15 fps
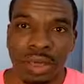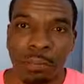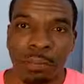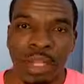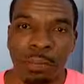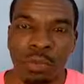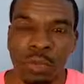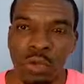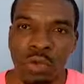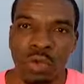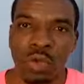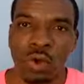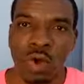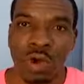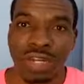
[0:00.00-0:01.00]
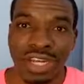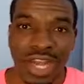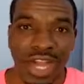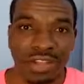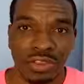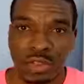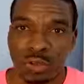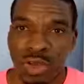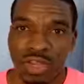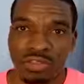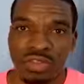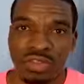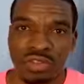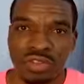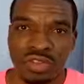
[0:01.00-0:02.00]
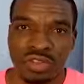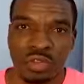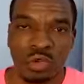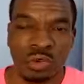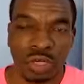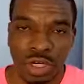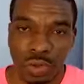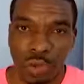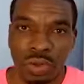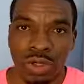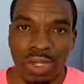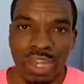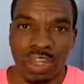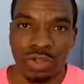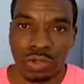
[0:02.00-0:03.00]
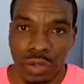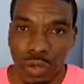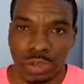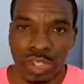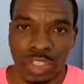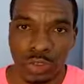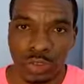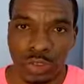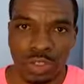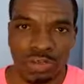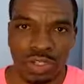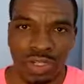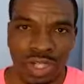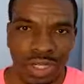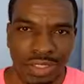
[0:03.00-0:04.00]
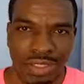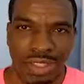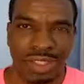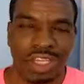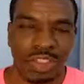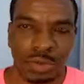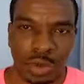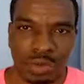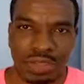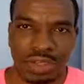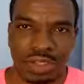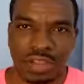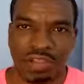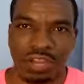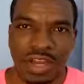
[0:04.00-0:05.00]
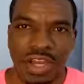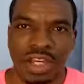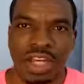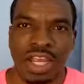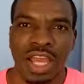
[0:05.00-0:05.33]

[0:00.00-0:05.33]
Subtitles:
People who are not the right fit for you will ignore that specific content, and that's perfectly fine.